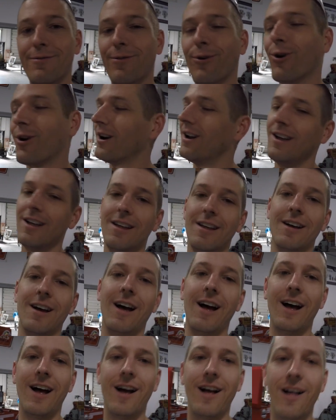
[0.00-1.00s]
for.
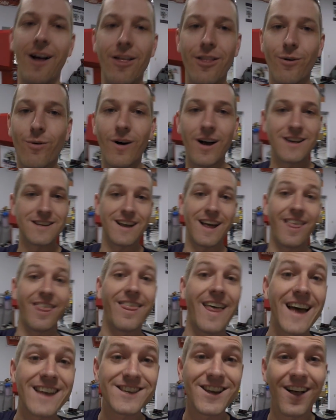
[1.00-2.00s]
Uh, otherwise,
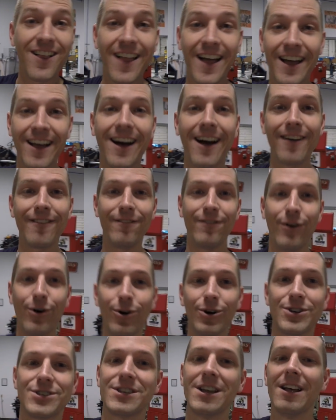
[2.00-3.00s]
that's all I got,
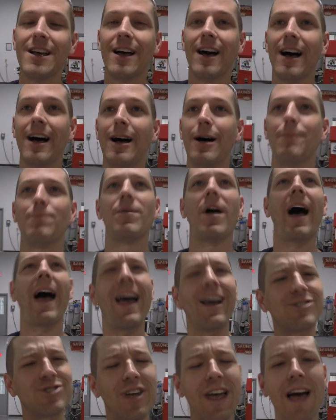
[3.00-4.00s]
folks. Um,
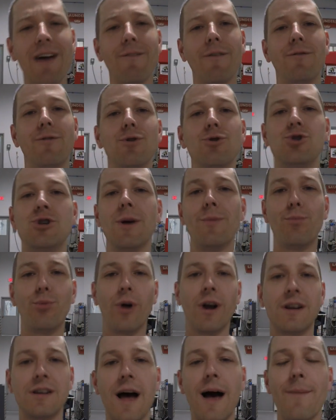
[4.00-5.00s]
I actually have a few chip
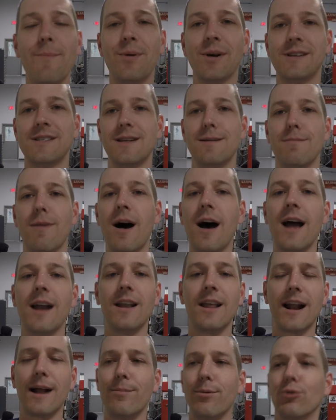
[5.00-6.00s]
break topics in
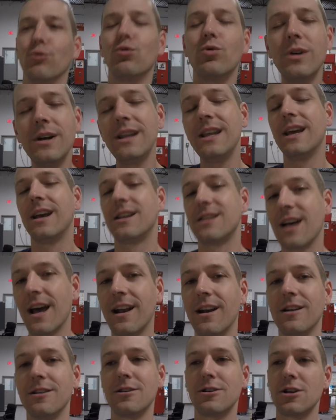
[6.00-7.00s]
mind that I've been really
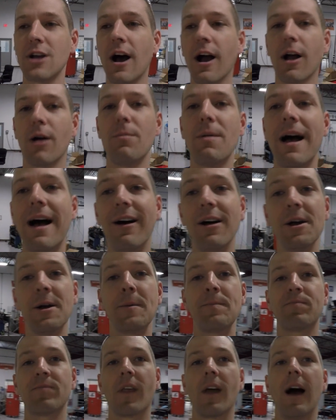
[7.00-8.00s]
excited to talk about
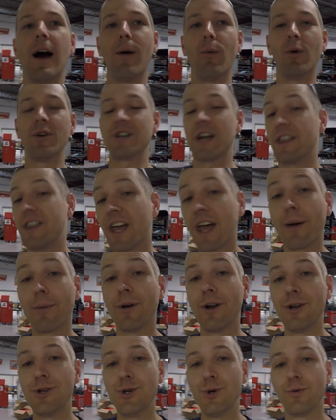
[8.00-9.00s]
uh, which I think I'm
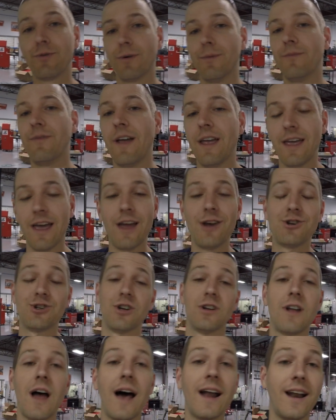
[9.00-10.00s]
going to do from
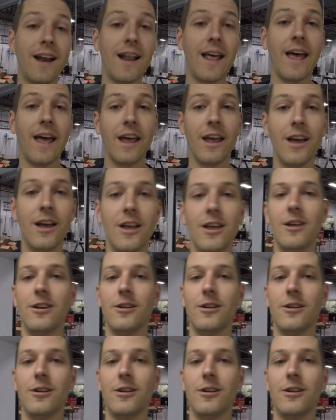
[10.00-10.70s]
vacation, not in a